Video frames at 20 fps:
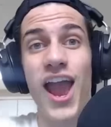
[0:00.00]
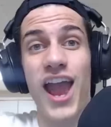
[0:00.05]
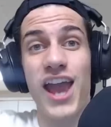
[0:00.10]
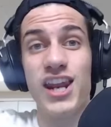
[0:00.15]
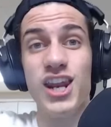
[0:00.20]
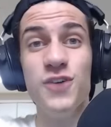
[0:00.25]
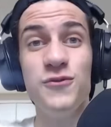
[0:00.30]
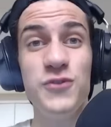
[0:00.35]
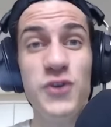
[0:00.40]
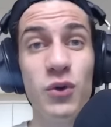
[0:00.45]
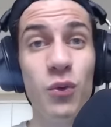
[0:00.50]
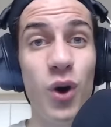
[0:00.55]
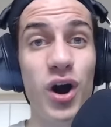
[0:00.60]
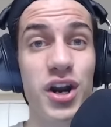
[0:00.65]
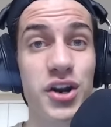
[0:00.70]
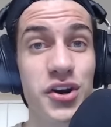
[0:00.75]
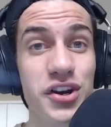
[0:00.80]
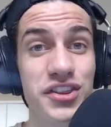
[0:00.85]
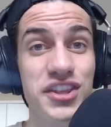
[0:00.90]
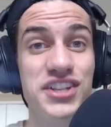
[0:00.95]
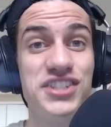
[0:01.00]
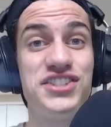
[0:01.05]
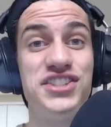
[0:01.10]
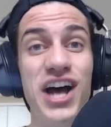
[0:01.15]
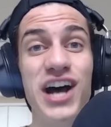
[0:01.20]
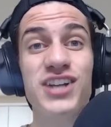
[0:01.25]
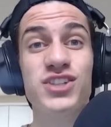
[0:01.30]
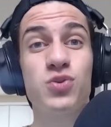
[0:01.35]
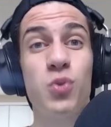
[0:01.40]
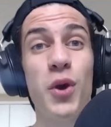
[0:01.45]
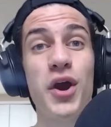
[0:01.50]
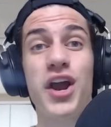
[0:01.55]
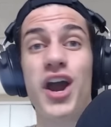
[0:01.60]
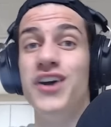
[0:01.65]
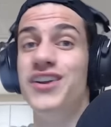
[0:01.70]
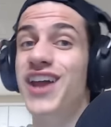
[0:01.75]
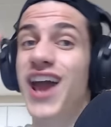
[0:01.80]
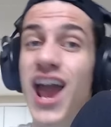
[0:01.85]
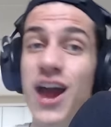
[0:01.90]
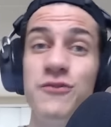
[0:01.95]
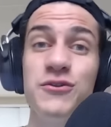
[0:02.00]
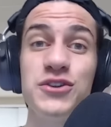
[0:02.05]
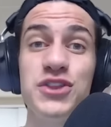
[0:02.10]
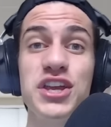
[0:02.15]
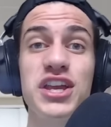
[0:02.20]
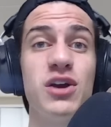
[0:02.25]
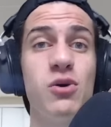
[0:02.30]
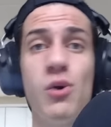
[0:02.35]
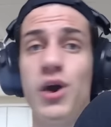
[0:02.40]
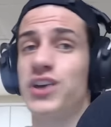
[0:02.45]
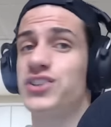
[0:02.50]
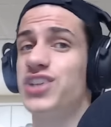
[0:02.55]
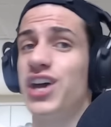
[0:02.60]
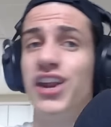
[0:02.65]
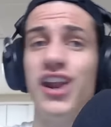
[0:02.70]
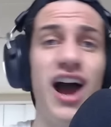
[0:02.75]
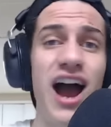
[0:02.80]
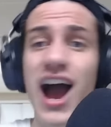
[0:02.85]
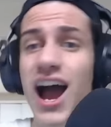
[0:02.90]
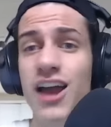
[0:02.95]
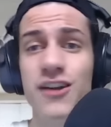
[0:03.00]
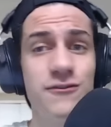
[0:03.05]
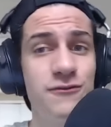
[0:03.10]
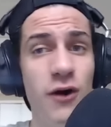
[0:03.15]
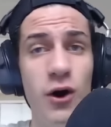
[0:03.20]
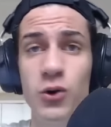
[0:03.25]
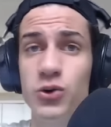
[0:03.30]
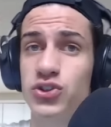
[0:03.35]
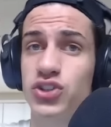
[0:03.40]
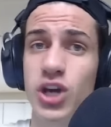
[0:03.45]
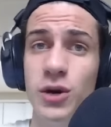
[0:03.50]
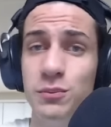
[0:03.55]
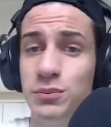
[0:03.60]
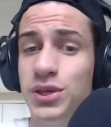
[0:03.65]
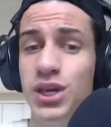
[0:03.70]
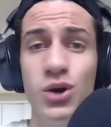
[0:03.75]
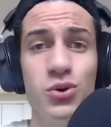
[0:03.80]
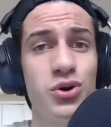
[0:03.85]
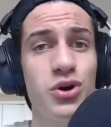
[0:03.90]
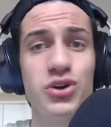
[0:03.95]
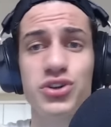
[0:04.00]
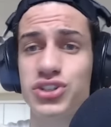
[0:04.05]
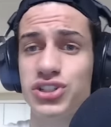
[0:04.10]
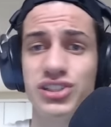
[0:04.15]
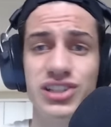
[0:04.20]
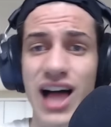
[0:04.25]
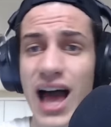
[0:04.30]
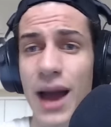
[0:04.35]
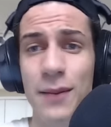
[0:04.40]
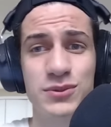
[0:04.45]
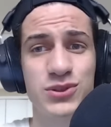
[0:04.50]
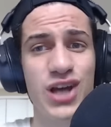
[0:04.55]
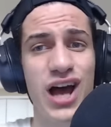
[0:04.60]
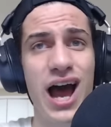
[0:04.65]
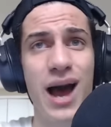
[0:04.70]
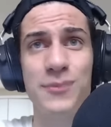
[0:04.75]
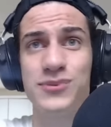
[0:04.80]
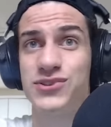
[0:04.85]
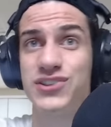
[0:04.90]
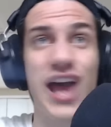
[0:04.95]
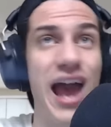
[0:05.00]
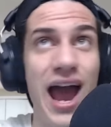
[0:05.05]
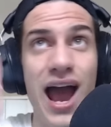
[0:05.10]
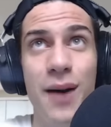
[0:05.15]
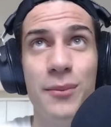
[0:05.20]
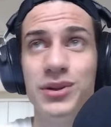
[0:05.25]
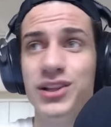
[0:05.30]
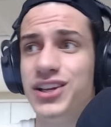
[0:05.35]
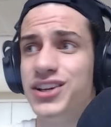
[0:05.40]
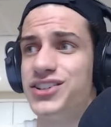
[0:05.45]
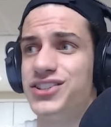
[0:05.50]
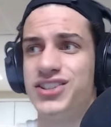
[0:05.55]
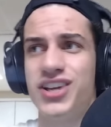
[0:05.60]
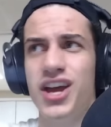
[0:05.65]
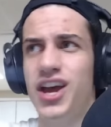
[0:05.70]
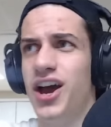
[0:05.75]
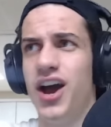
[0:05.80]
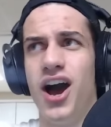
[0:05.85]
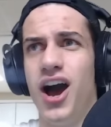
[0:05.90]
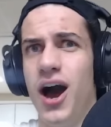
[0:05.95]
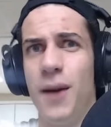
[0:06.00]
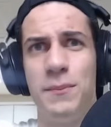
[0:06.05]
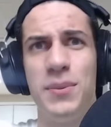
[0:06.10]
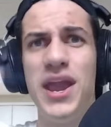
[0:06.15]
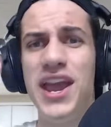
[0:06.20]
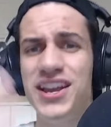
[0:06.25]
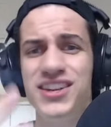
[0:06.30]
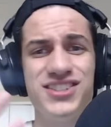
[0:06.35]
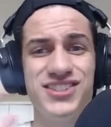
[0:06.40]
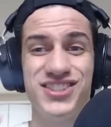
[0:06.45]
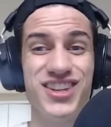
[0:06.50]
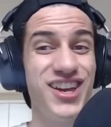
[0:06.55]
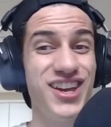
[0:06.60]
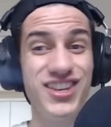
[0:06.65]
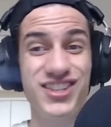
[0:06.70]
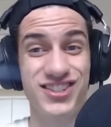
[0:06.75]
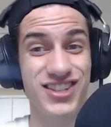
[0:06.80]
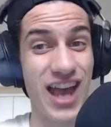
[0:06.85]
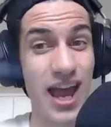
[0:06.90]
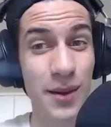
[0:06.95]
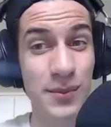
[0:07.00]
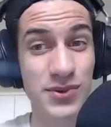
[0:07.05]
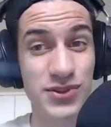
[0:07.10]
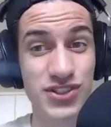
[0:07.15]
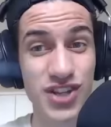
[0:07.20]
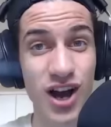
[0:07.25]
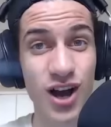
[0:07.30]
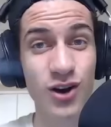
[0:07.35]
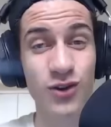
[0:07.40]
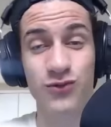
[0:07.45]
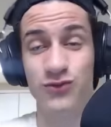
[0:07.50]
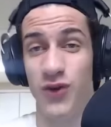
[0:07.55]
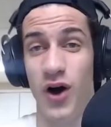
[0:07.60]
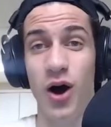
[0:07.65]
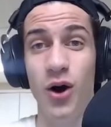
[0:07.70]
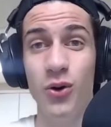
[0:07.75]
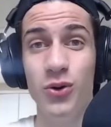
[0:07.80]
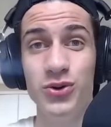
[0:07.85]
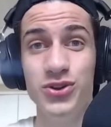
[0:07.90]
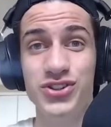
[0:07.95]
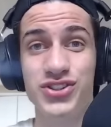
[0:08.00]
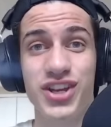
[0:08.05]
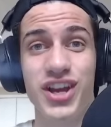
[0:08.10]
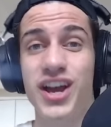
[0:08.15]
And if you're wondering, this does work on everything. It works on iPhones, computers, laptops, tablets, uh, PC, Samsung, phones.